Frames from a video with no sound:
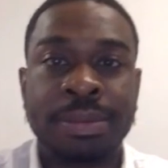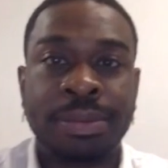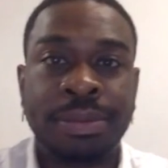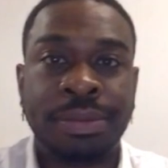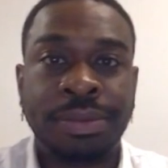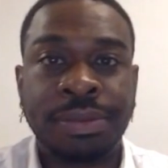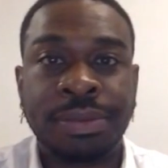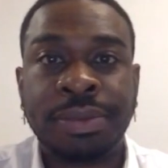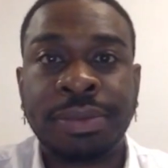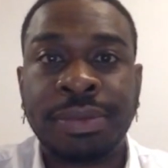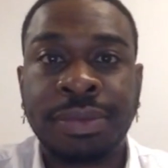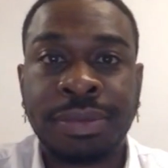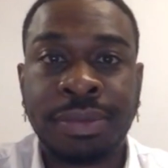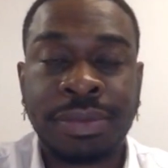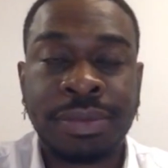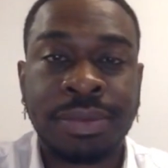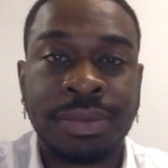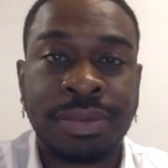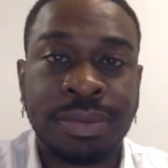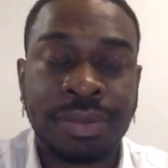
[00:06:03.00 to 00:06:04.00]

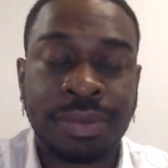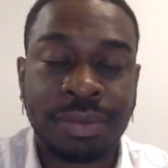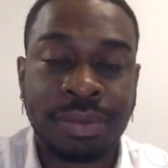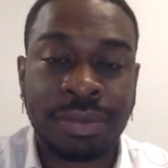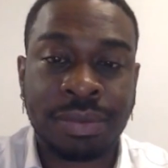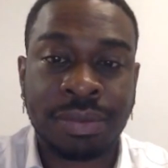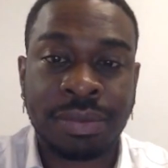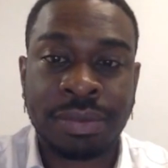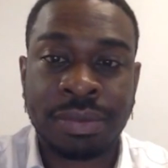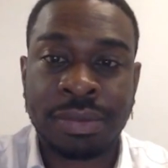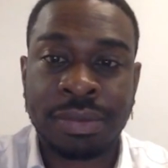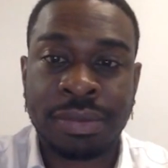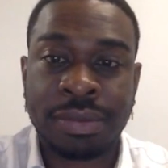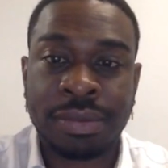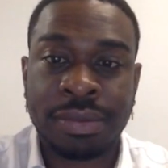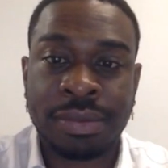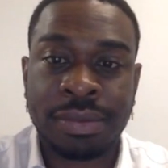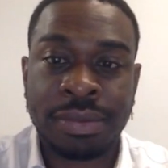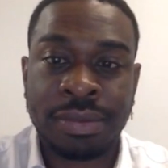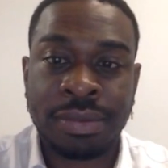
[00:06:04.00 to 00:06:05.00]

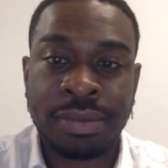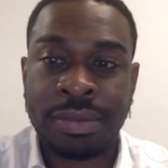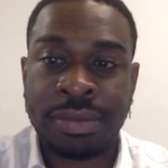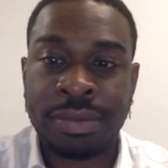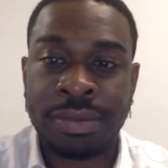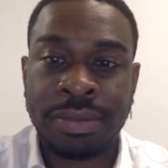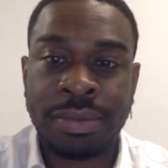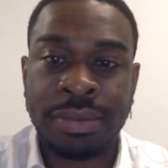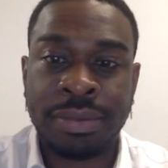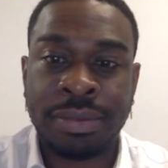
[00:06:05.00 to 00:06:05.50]
No words are spoken by the person on screen.